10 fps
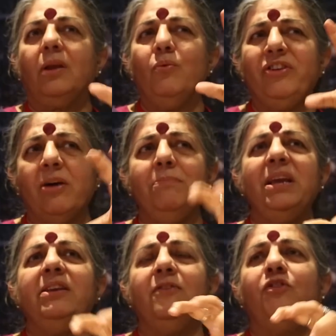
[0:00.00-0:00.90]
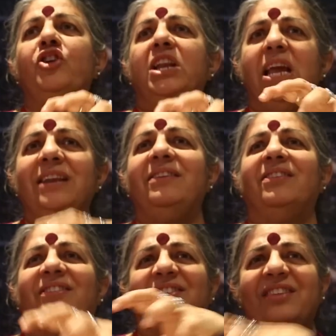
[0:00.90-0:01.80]
which are meeting for an
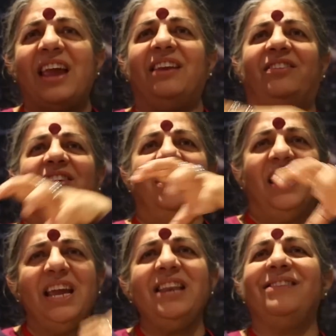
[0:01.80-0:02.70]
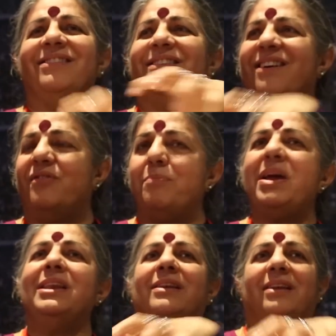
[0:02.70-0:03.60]
interstate,
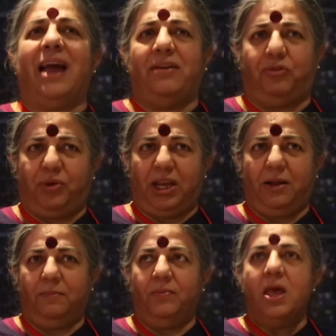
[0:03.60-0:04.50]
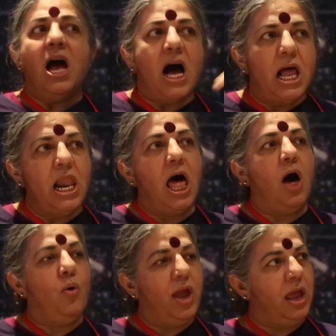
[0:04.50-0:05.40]
intergovernmental gathering,
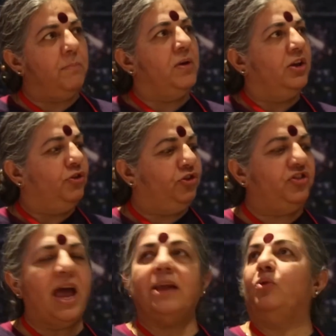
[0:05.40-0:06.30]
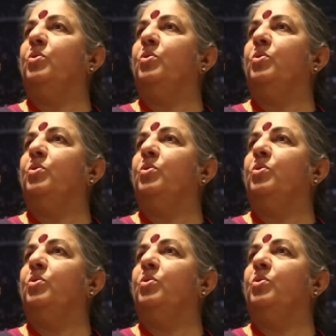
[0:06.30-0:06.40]
allow him to stand